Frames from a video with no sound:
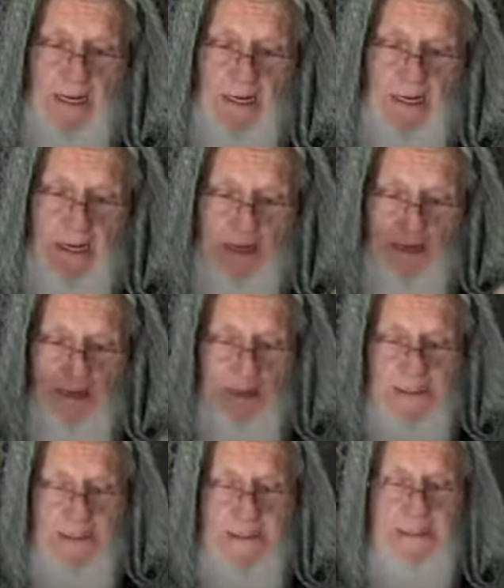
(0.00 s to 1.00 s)

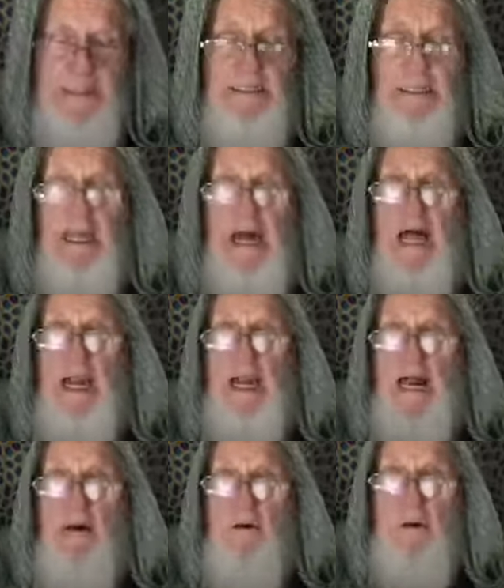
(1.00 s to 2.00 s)
Allah is
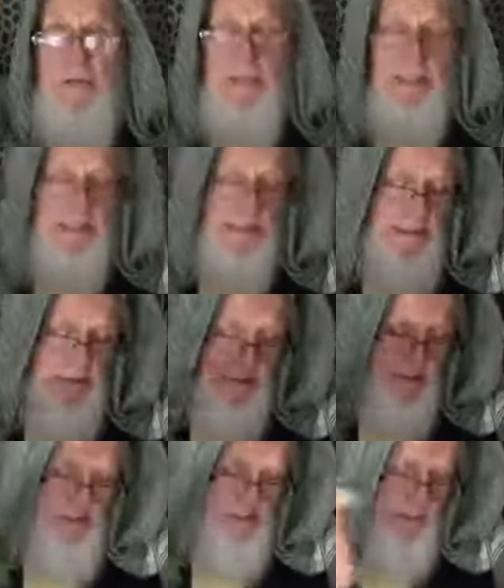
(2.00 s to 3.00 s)
allowing
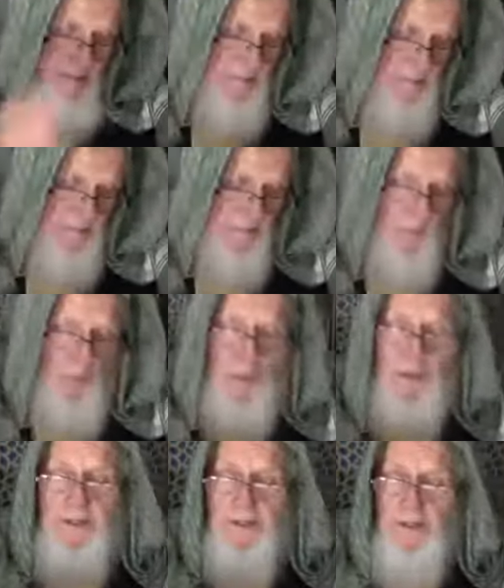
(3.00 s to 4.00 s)
this
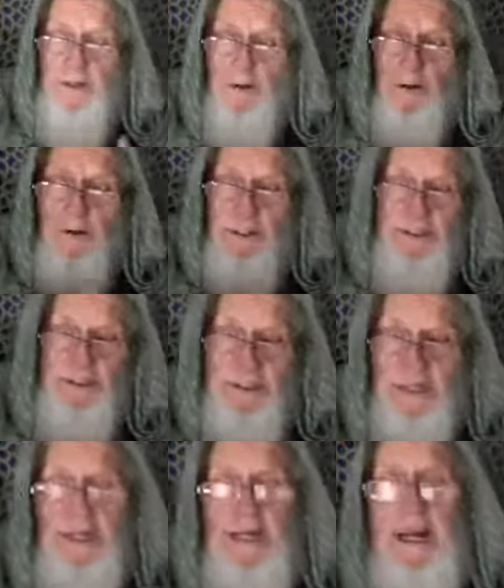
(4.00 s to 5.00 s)
one to go and
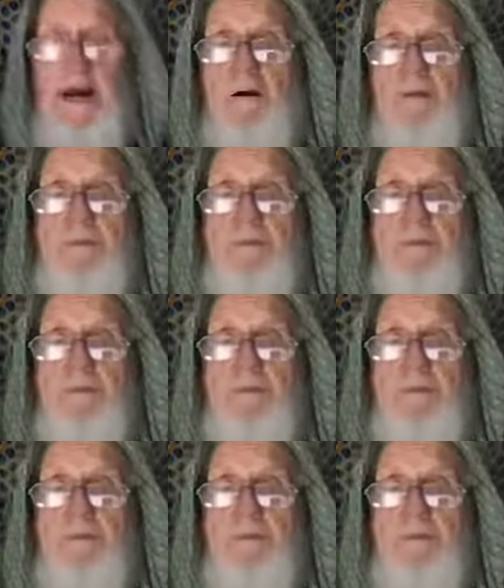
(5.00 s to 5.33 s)
check it out.